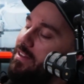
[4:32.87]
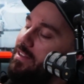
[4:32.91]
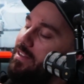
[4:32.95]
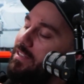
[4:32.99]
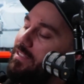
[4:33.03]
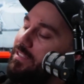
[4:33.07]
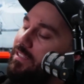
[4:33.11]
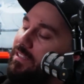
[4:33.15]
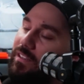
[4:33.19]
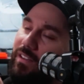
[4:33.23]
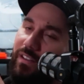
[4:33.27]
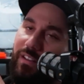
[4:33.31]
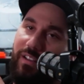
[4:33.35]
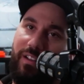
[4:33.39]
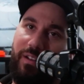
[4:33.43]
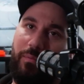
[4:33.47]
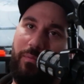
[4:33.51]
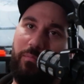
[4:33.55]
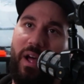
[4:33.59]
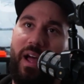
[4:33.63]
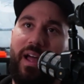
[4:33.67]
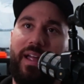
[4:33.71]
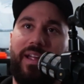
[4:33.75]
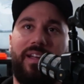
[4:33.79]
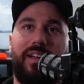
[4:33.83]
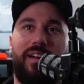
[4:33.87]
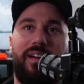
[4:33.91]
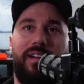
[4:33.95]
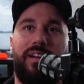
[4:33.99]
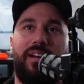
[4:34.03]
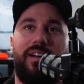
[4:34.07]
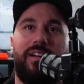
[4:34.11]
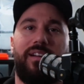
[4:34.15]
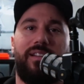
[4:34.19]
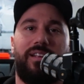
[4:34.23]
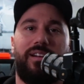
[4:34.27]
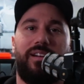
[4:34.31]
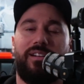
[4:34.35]
There's a little pie cut
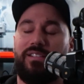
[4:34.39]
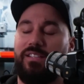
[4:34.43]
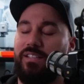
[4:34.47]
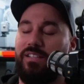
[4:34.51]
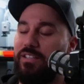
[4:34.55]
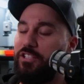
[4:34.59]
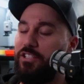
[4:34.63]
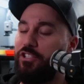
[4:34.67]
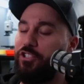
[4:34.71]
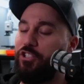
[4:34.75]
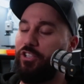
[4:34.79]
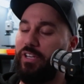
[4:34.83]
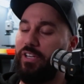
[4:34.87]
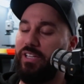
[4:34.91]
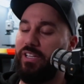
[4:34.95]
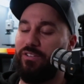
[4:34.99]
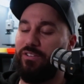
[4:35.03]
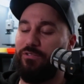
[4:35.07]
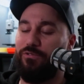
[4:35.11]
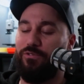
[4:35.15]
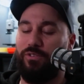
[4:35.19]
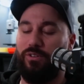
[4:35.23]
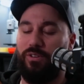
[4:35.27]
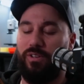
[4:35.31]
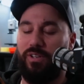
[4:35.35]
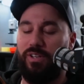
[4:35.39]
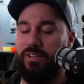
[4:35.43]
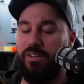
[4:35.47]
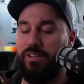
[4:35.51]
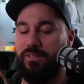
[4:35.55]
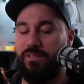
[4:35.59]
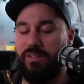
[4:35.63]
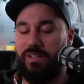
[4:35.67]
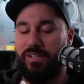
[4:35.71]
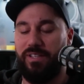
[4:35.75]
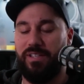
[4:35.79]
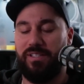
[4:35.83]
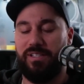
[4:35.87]
out of there, so you still get the full logo,
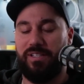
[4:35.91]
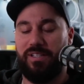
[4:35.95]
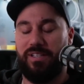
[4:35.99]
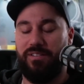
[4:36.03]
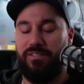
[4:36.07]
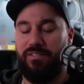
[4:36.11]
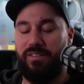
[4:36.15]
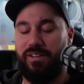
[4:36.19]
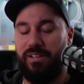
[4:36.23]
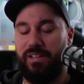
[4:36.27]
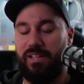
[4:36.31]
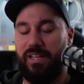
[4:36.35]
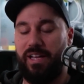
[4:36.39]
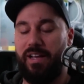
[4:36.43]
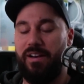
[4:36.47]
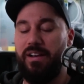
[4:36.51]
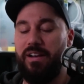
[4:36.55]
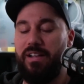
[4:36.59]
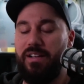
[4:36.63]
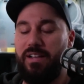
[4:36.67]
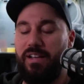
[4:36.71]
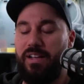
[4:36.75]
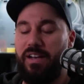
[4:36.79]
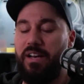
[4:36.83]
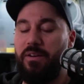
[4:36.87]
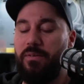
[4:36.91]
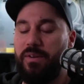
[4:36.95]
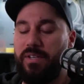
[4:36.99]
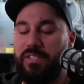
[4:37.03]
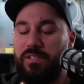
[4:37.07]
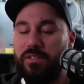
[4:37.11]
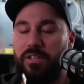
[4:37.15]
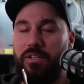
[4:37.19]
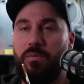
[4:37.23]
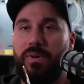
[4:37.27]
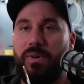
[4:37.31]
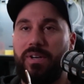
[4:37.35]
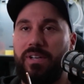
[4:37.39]
and it doesn't get rid of that. Anyway, so
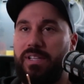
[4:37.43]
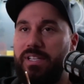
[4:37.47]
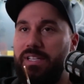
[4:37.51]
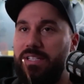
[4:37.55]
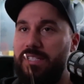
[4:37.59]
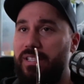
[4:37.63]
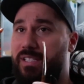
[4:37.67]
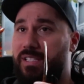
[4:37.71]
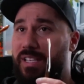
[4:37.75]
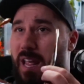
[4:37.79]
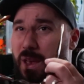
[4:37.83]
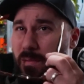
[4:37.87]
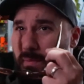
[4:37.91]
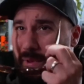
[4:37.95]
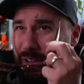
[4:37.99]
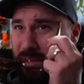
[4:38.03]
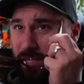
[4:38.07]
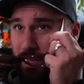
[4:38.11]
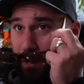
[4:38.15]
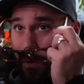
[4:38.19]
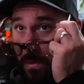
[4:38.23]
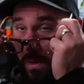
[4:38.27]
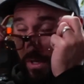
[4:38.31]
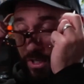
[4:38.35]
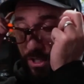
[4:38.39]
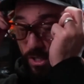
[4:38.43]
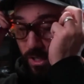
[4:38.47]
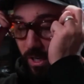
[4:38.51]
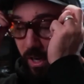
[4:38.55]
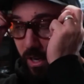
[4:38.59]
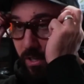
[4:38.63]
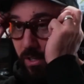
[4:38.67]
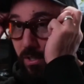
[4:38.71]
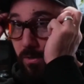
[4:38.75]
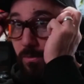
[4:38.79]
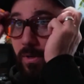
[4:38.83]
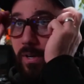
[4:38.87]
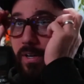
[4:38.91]
you wear these the same as you would your
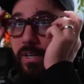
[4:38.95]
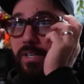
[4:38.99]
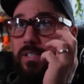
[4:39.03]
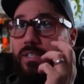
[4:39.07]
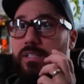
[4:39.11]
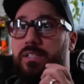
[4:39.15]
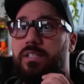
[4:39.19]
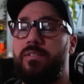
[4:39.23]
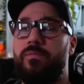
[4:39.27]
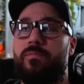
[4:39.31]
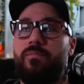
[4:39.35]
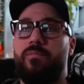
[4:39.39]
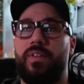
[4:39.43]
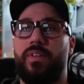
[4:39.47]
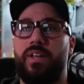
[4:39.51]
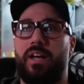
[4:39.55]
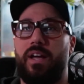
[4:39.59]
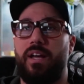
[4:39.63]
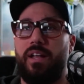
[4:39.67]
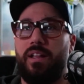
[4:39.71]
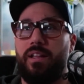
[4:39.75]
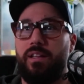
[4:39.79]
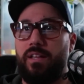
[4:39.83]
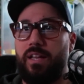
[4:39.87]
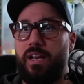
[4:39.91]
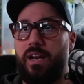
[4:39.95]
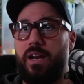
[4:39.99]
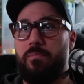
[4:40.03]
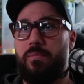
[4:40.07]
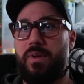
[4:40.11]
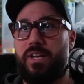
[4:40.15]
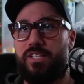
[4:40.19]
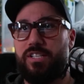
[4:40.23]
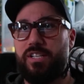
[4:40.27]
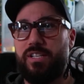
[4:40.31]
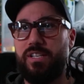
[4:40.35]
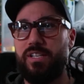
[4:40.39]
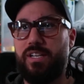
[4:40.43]
other ones that I
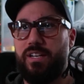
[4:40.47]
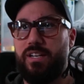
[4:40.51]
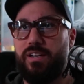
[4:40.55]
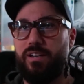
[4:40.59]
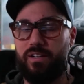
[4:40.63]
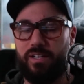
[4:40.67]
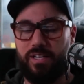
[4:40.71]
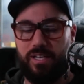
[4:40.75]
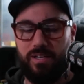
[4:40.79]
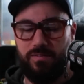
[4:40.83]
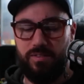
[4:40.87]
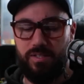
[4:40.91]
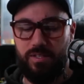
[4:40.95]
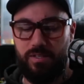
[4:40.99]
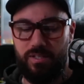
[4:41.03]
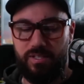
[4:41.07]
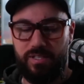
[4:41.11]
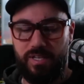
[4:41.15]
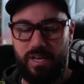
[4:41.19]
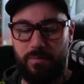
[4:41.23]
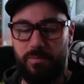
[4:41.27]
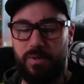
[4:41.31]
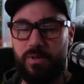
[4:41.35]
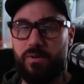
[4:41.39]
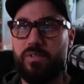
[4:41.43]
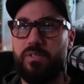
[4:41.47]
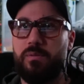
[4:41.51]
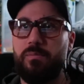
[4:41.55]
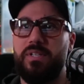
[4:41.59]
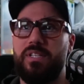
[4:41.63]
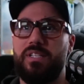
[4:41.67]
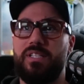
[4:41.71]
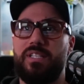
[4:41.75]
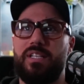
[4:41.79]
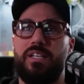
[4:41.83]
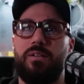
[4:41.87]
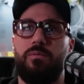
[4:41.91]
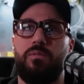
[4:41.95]
mentioned here. It gives you the same
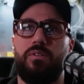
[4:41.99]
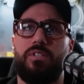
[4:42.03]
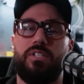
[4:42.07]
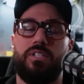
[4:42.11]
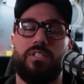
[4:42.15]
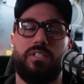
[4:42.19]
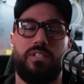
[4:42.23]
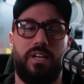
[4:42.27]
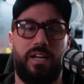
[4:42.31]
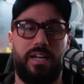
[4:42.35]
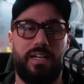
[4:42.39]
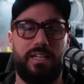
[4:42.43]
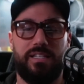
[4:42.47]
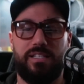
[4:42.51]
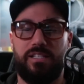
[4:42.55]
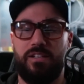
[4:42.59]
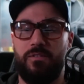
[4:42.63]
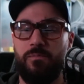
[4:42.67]
USB-C, which is nice.